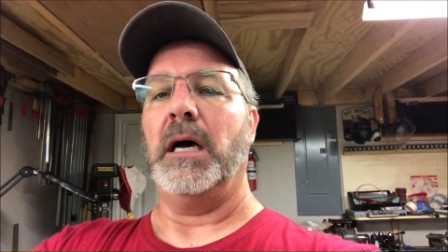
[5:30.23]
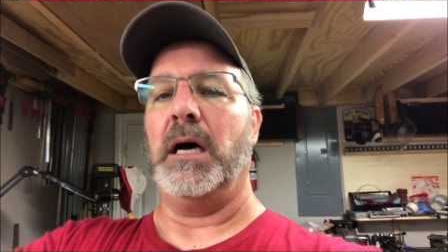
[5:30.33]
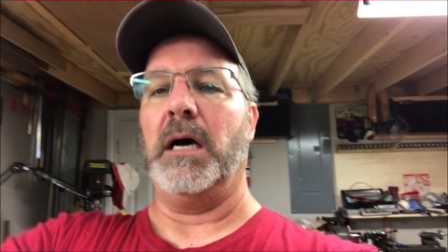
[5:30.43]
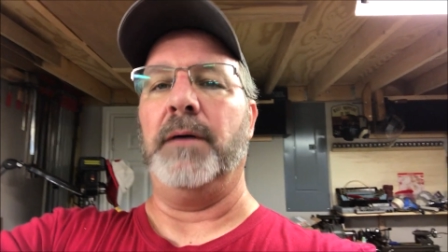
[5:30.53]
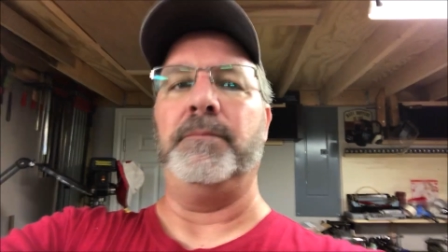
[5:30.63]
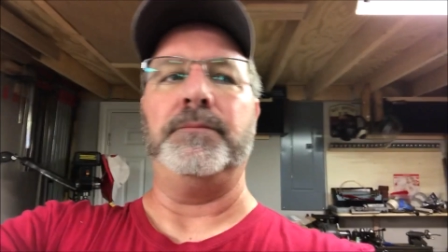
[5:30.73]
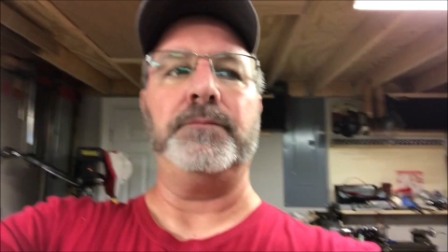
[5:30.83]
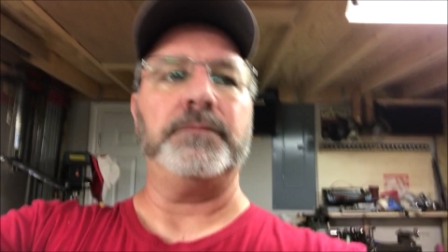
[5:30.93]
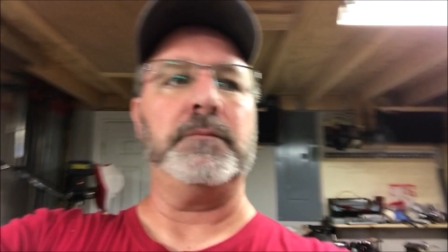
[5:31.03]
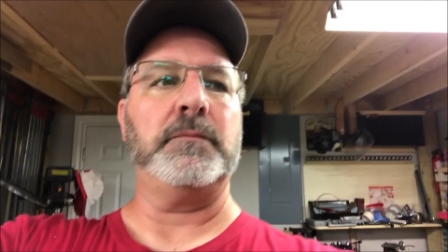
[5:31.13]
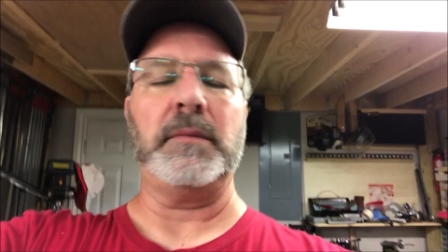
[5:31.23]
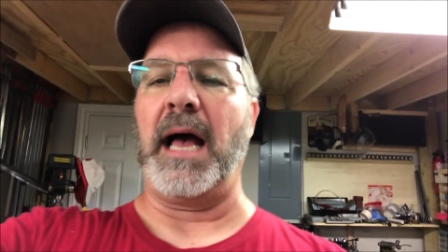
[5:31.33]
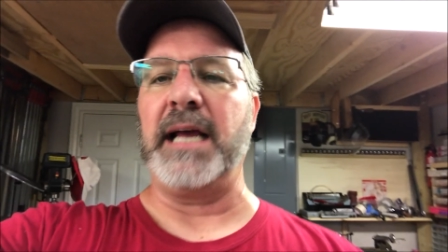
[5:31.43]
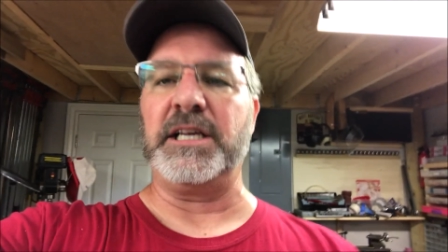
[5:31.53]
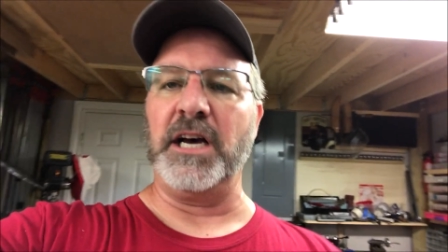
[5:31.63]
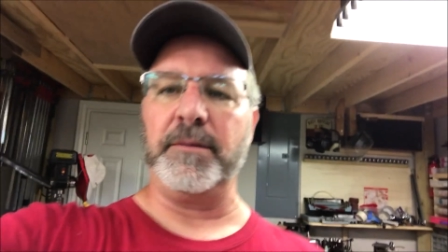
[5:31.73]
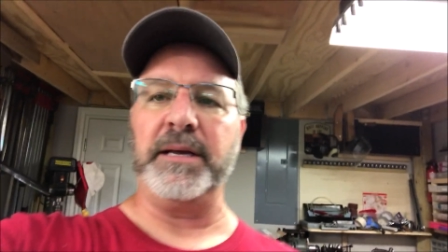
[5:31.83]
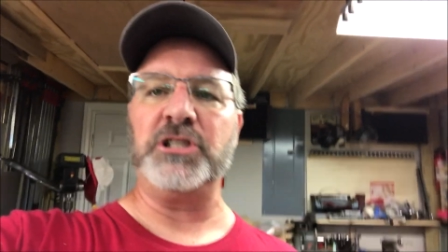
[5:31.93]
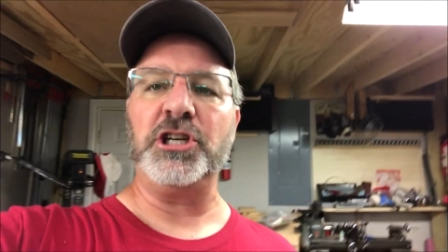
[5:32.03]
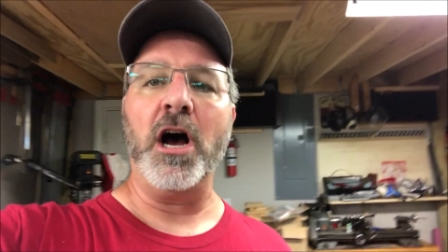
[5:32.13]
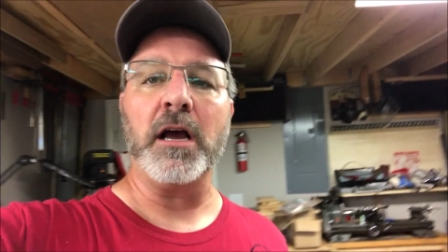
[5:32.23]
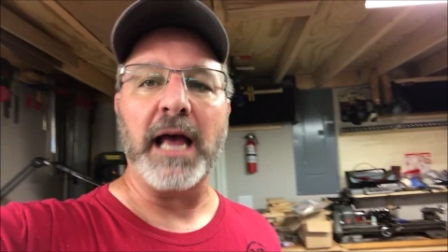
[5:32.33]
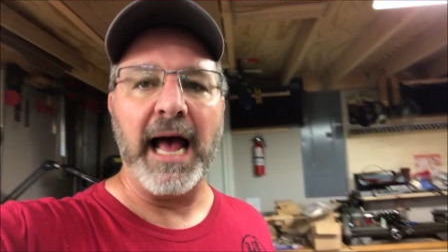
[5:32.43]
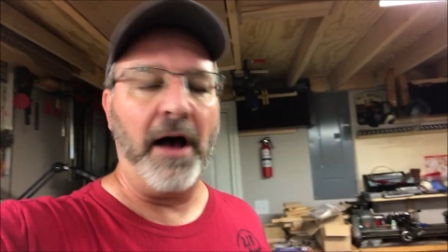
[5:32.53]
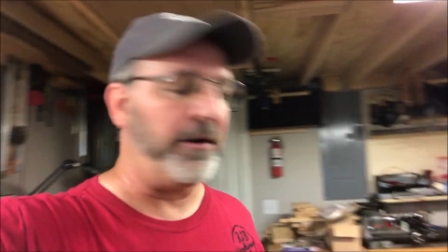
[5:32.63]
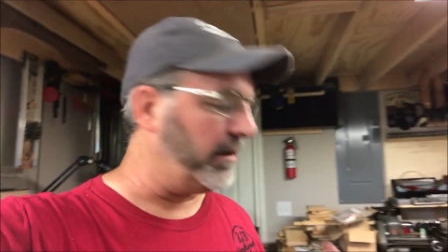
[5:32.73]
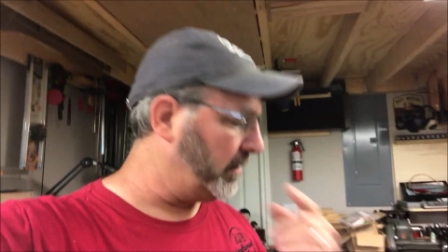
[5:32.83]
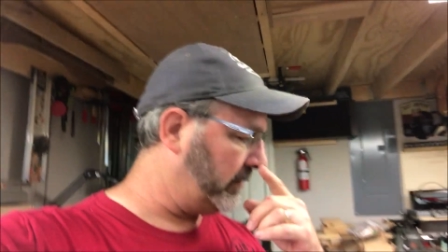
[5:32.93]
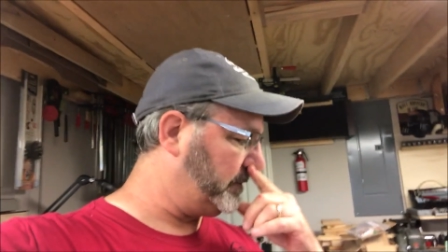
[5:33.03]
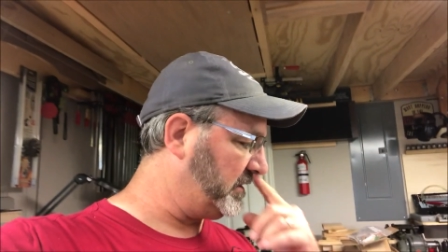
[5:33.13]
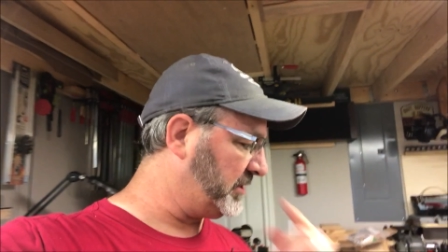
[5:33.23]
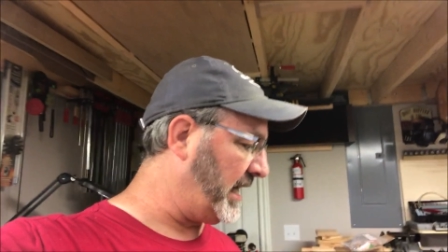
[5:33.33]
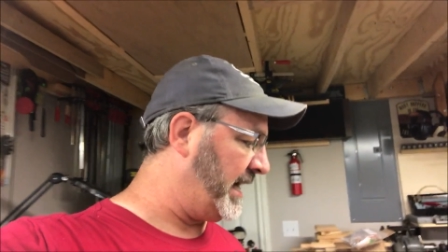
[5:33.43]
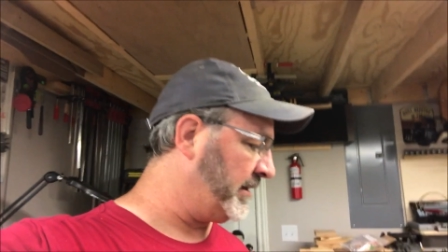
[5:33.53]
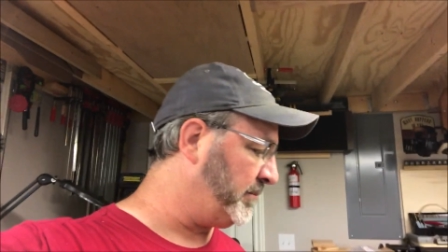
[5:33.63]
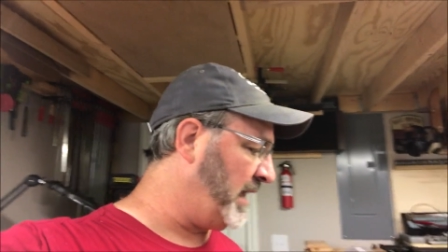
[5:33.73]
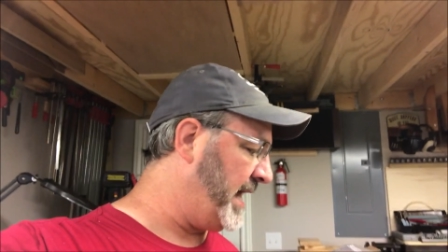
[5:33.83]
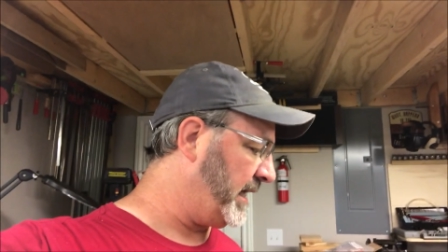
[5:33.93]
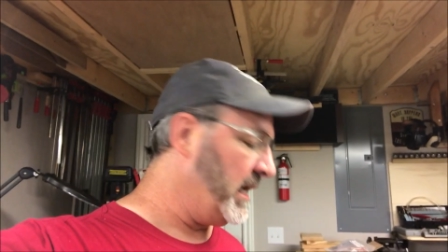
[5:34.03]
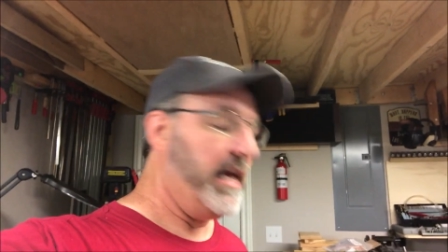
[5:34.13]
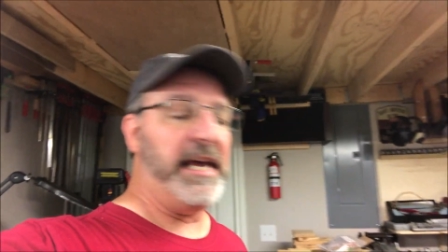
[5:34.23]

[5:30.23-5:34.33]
I cut a big chunk out of the side of the blank.